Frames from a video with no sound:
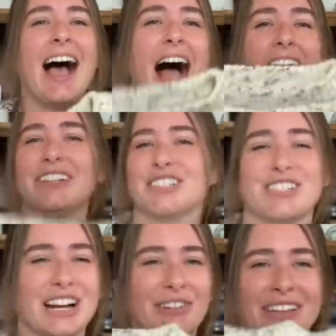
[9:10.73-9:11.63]
I just
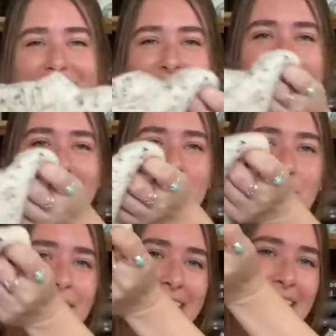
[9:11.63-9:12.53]
talked about this in my latest
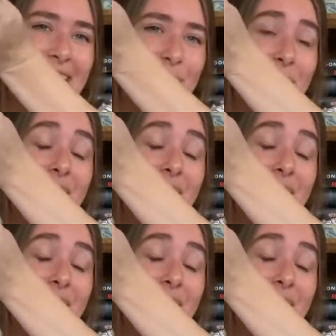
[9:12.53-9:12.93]
podcast